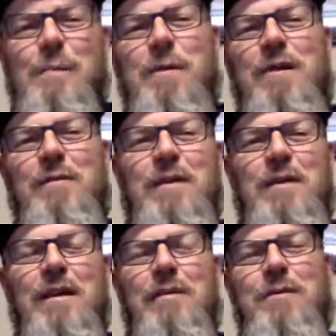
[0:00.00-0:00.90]

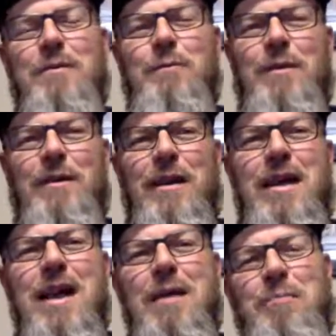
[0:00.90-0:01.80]
Every one I had,